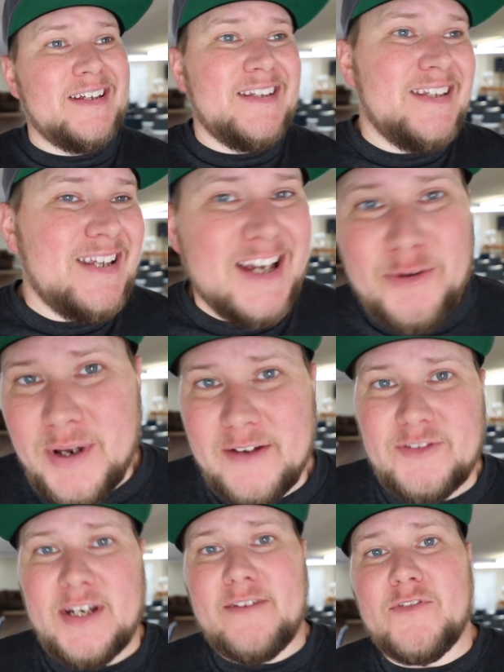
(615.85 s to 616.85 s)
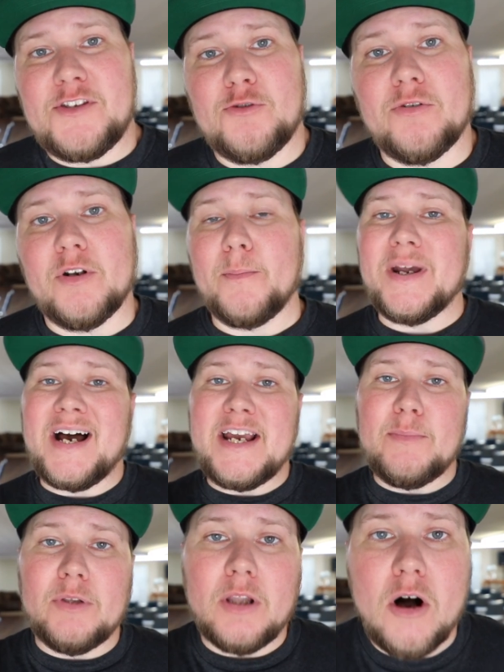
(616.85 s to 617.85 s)
Yeah, we have to have the sword, but I
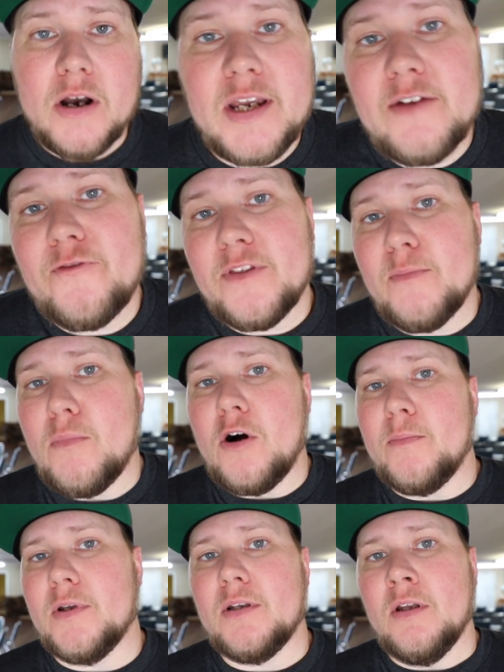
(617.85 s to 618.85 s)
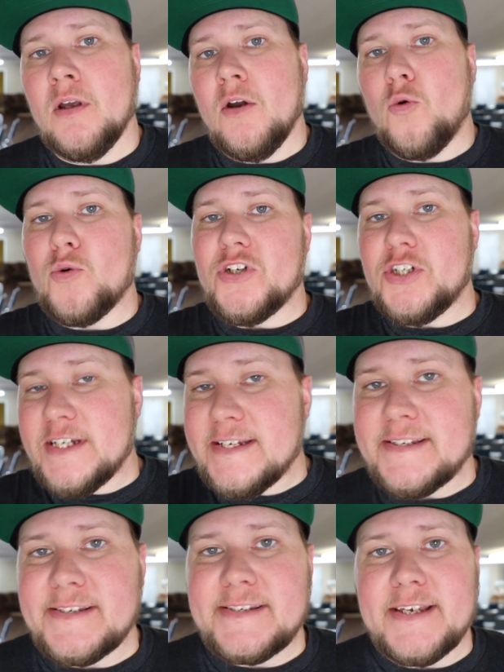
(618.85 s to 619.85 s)
am longing for the moment when
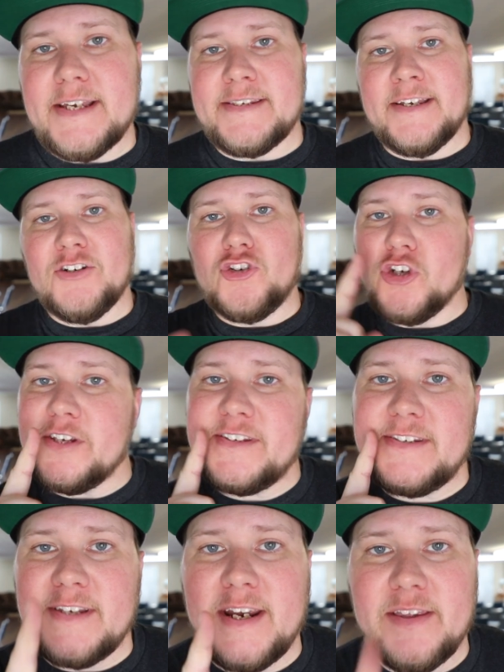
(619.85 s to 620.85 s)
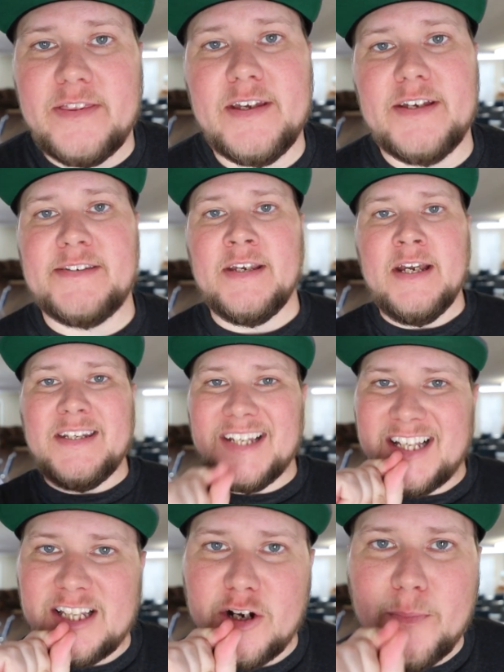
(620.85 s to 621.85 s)
Jesus says, just say this,
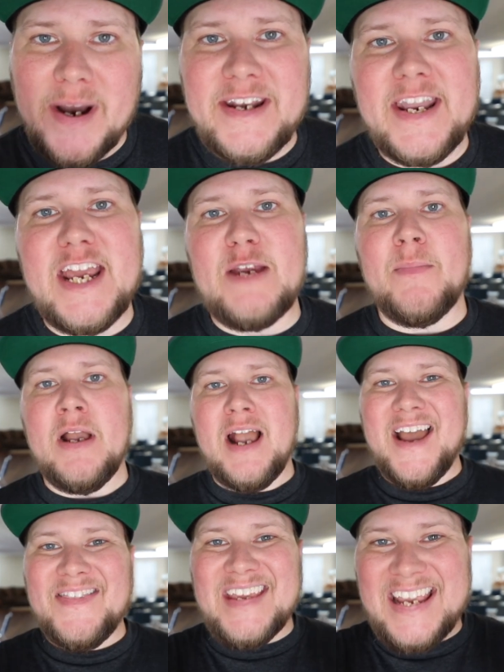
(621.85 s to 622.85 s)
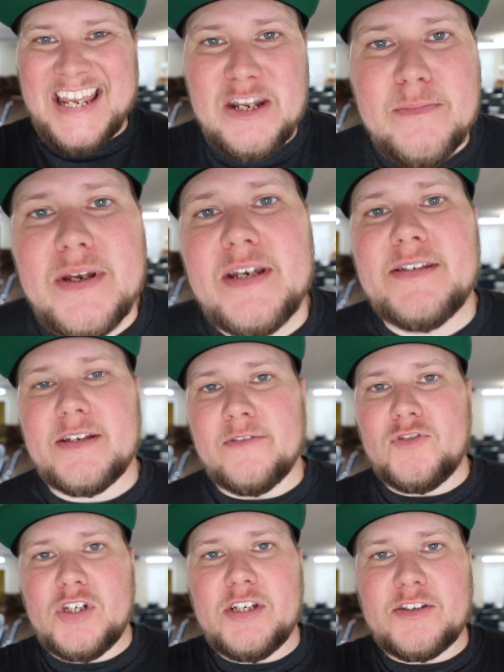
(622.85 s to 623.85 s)
declare my name, and the enemies
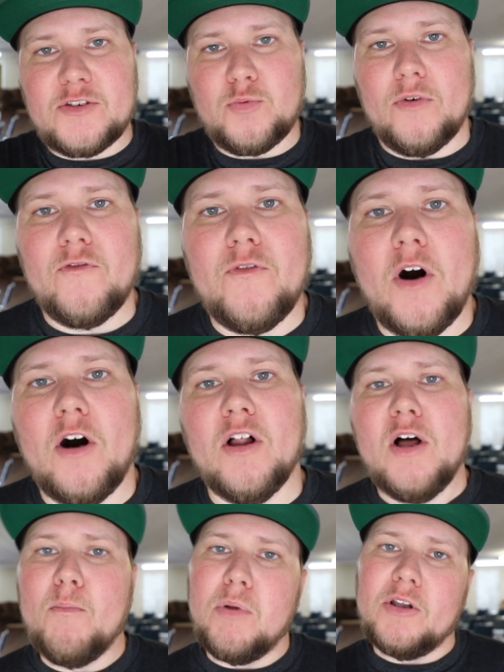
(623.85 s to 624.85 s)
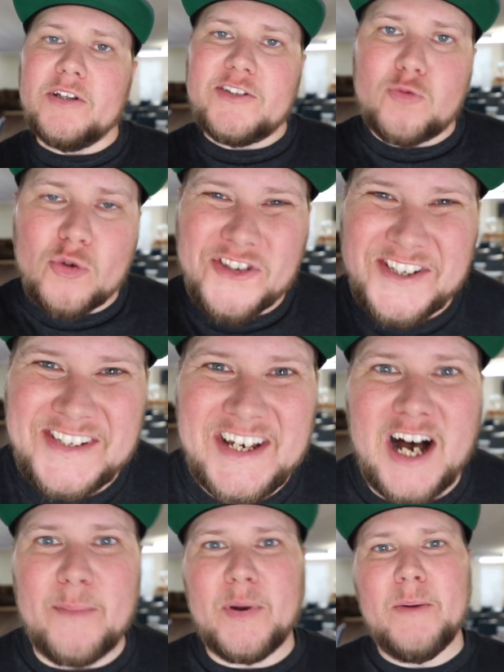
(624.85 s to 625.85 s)
of Jesus will fall. Bullets will
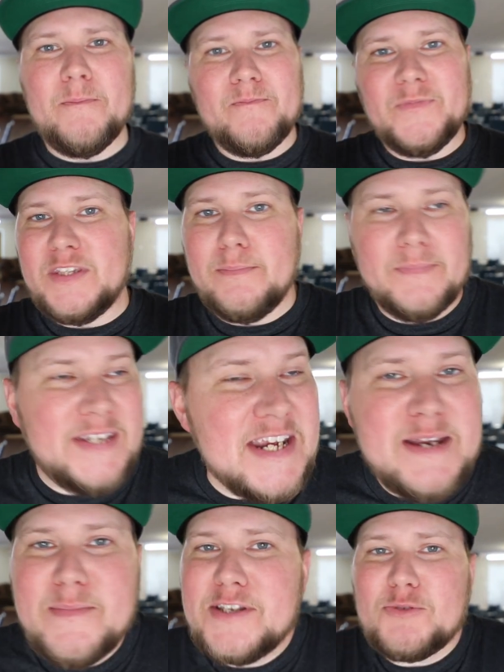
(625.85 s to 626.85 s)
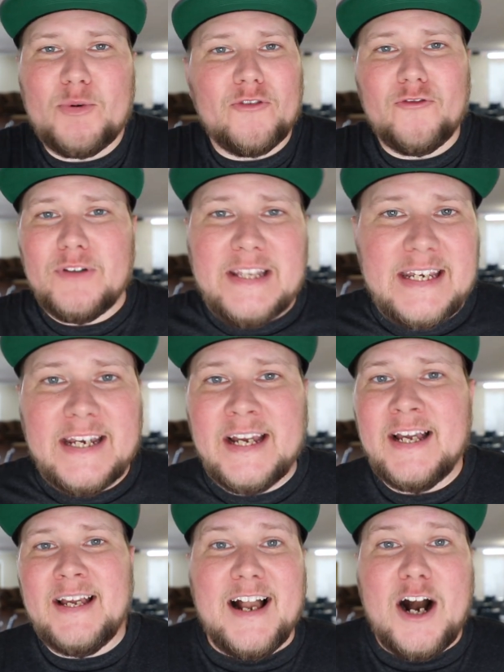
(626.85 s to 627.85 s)
stop. The demons will flee.
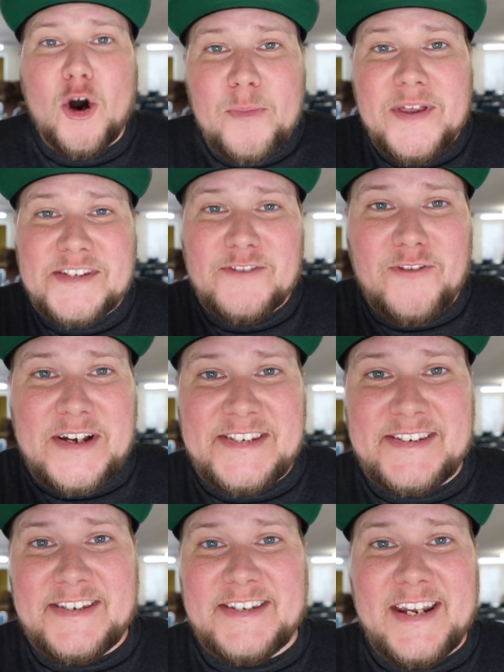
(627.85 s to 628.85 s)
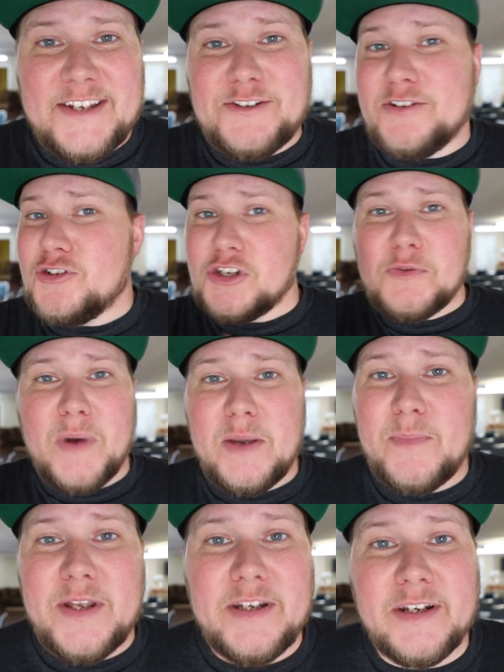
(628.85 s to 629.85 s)
I hope that suffices as an answer, just my
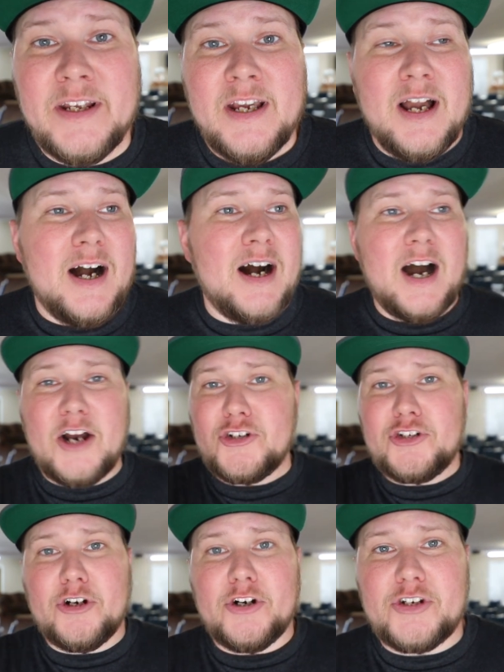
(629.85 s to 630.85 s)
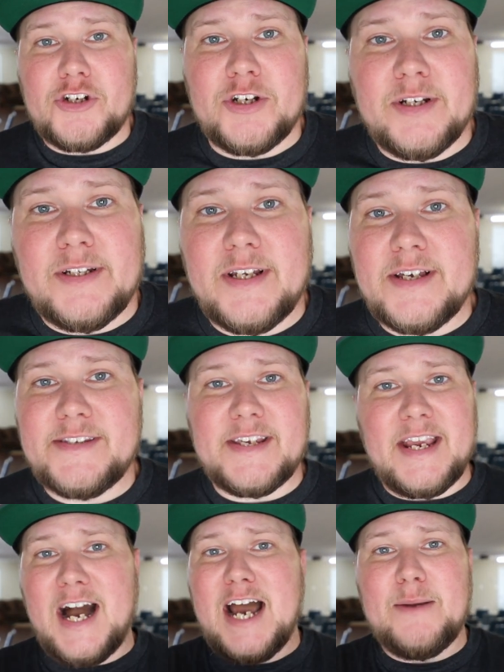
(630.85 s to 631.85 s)
opinion. Uh, our church does
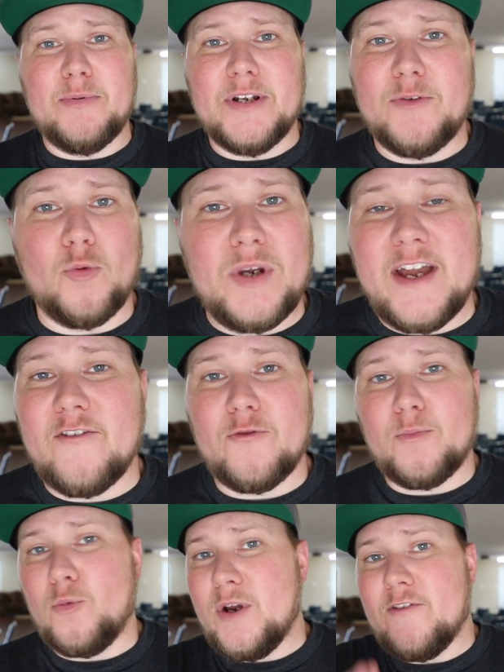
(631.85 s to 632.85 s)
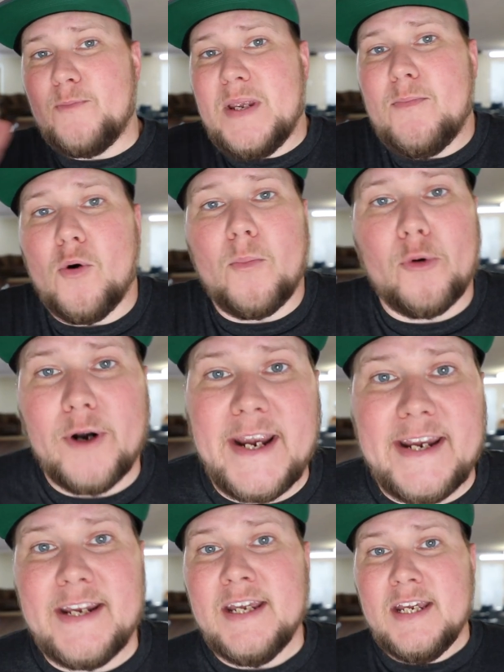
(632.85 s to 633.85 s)
a hybrid. We have we have people
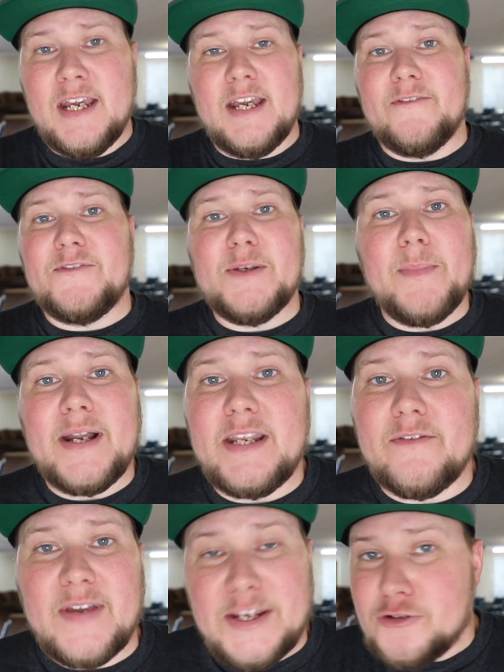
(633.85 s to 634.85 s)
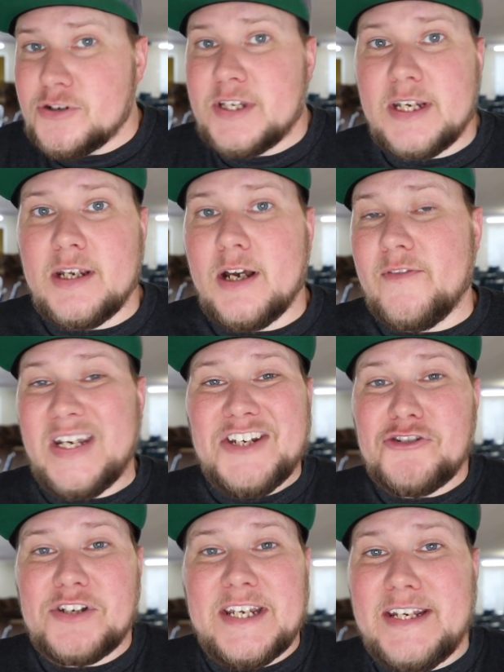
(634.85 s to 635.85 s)
praying. If somebody of interesting of an
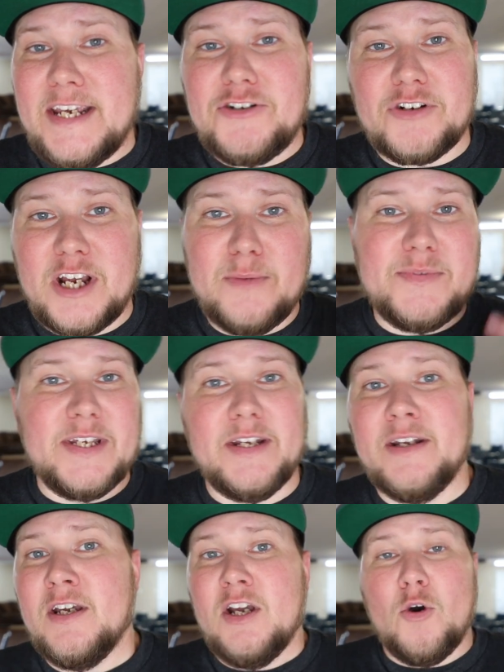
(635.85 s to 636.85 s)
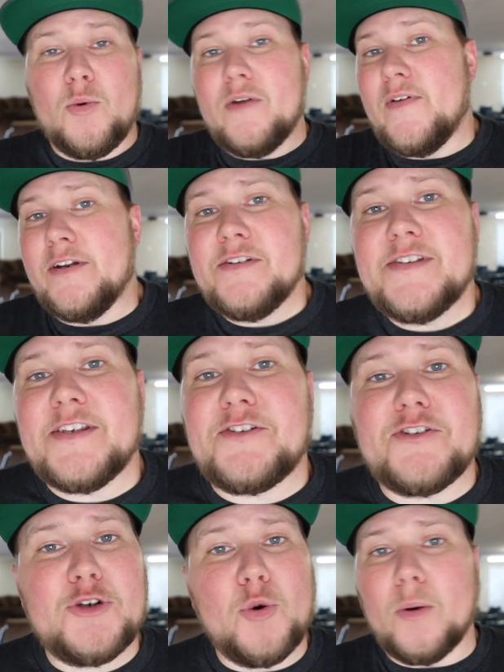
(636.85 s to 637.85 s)
interesting nature comes in, we have
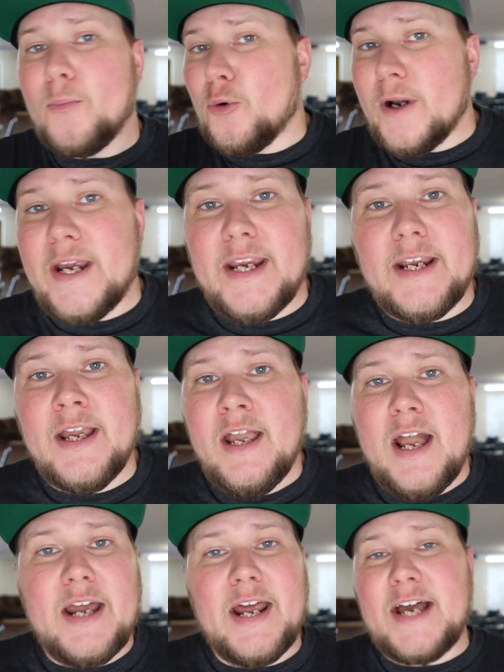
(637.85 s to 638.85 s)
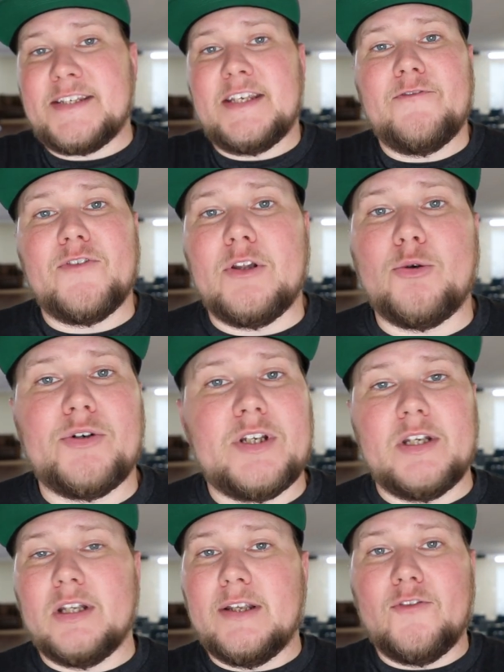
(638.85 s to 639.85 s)
intercessors who are praying and asking for the Lord
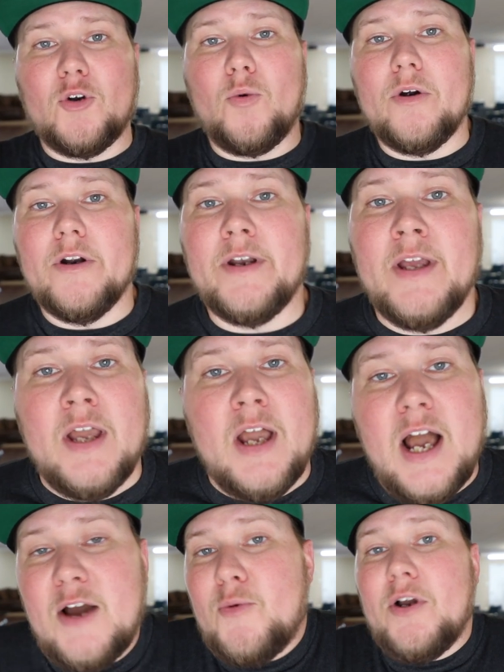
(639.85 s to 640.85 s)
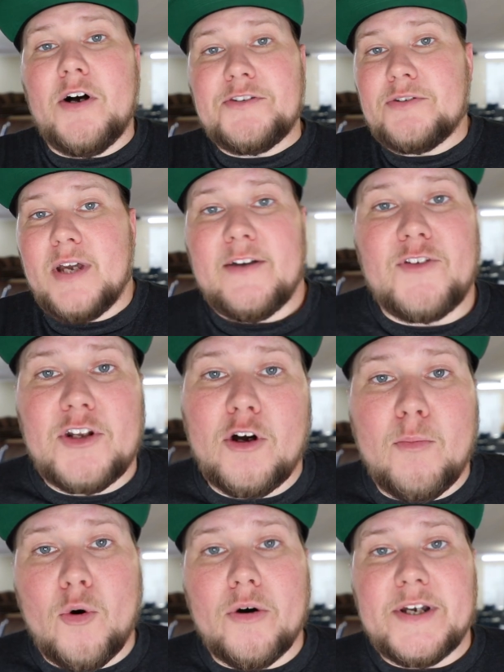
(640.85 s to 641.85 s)
to deliver a word. And we also have good
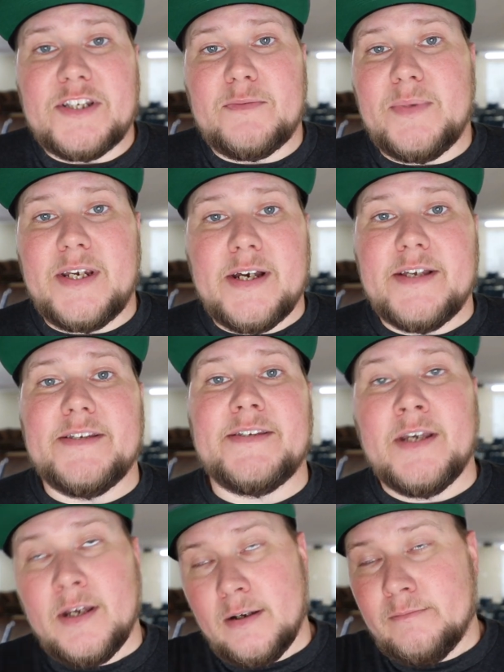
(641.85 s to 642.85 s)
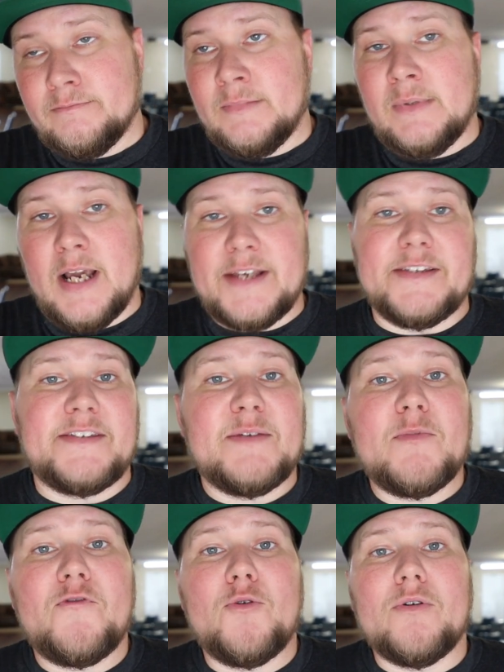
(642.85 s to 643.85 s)
old boys because, as I
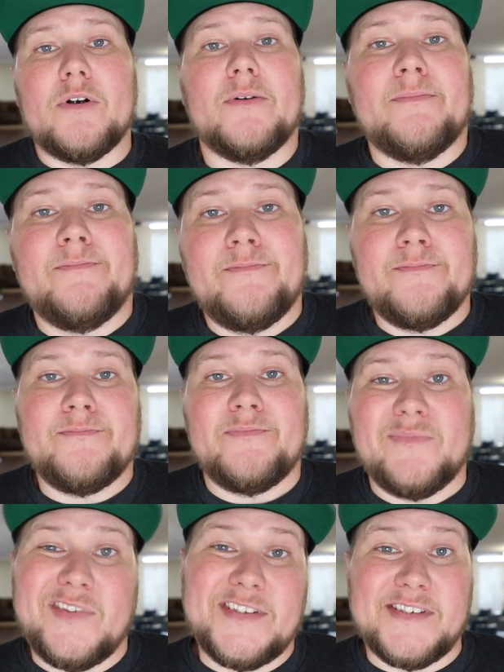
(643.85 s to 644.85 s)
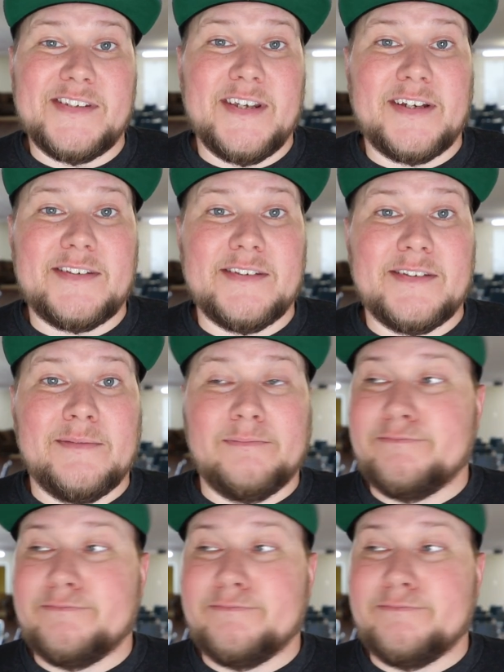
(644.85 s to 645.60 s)
said before, this is Texas.